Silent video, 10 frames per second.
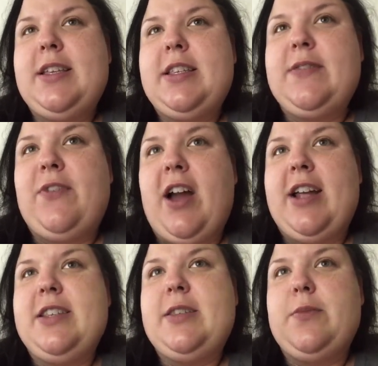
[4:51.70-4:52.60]

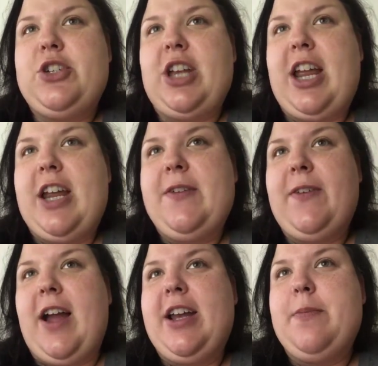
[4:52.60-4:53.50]
Find some shade,
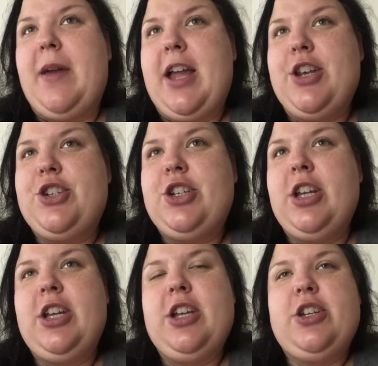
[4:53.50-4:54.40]
find a bench,
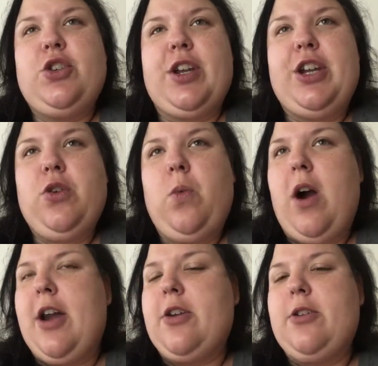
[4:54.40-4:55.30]
drink your
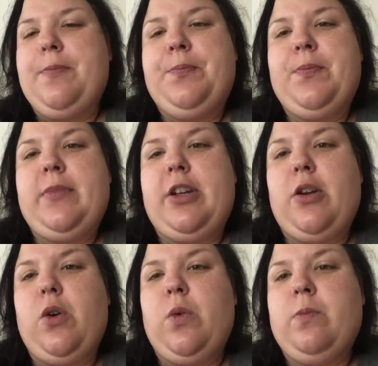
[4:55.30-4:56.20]
water,
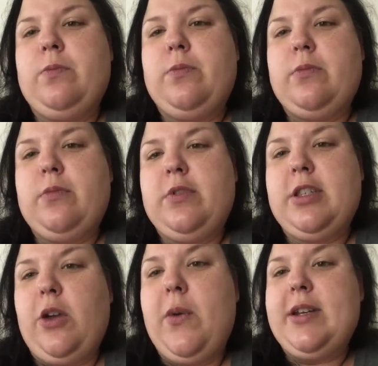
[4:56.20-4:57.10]

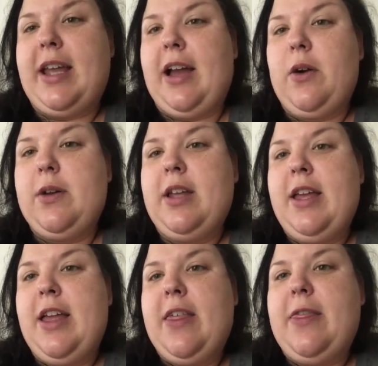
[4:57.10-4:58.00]
slow it down.
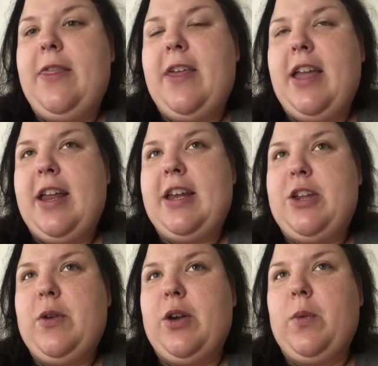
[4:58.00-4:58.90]
Then
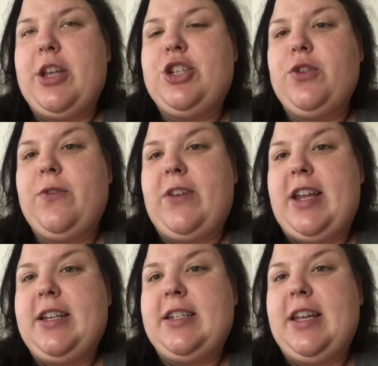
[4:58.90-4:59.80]
you can rest your
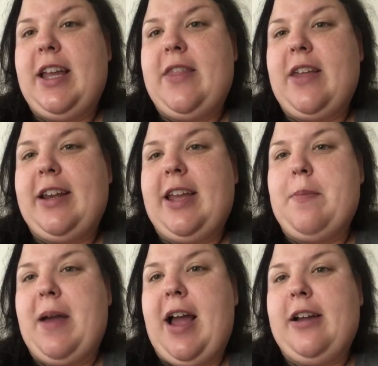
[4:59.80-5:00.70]
feet and then
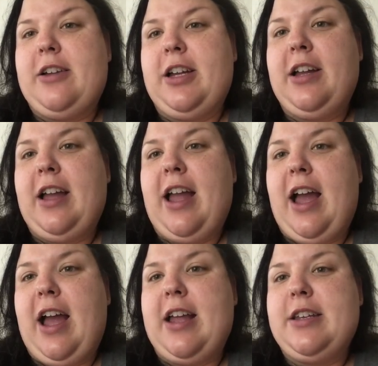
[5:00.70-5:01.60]
get back
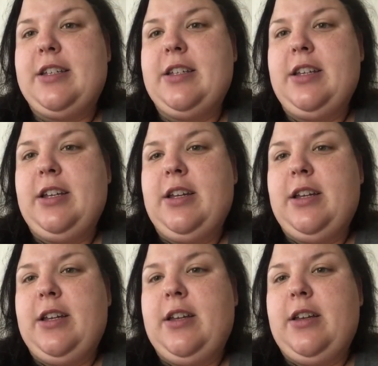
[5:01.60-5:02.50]
at
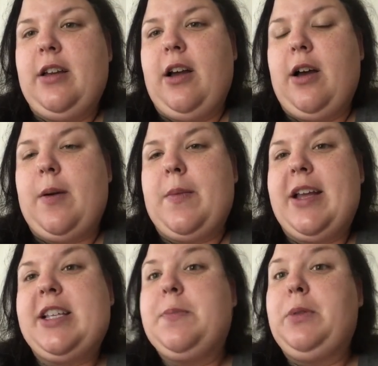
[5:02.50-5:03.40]

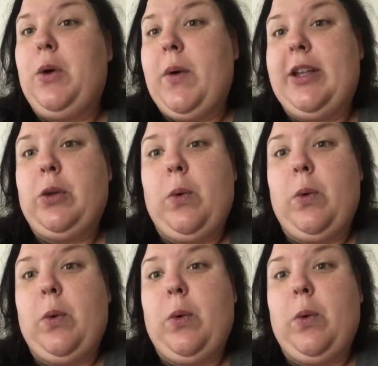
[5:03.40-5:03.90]
exploring the